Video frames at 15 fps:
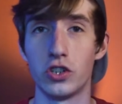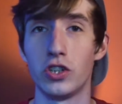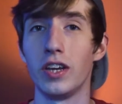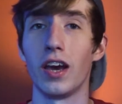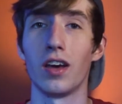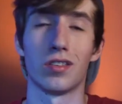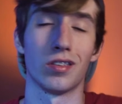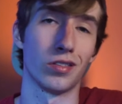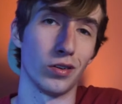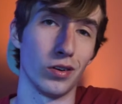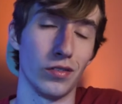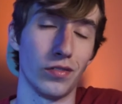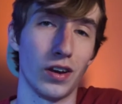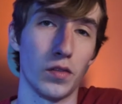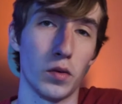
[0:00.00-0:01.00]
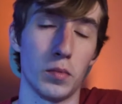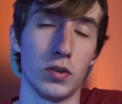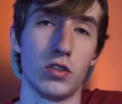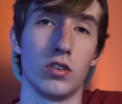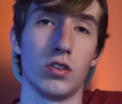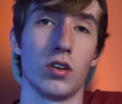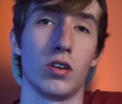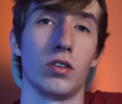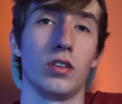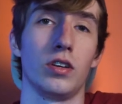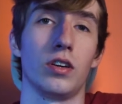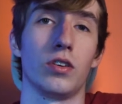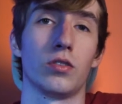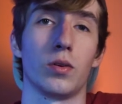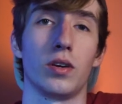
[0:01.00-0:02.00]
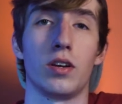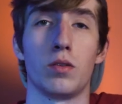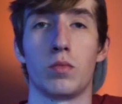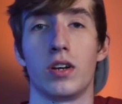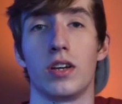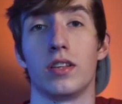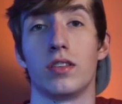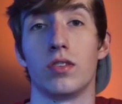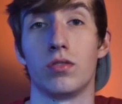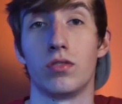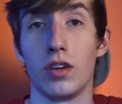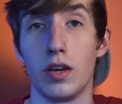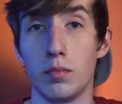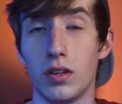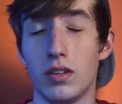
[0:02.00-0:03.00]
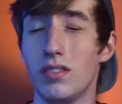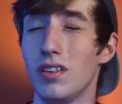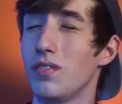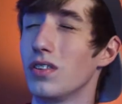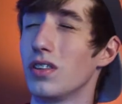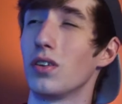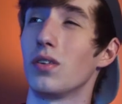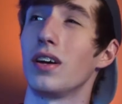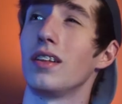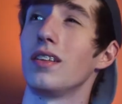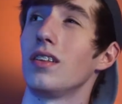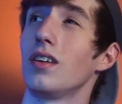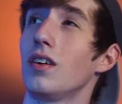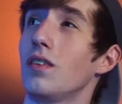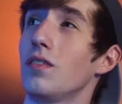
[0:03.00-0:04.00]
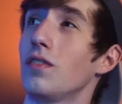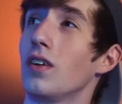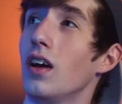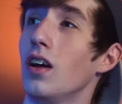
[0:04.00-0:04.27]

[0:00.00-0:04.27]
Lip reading: She has the 35 I mentioned earlier, so I didn't want to get the same lens, even though I love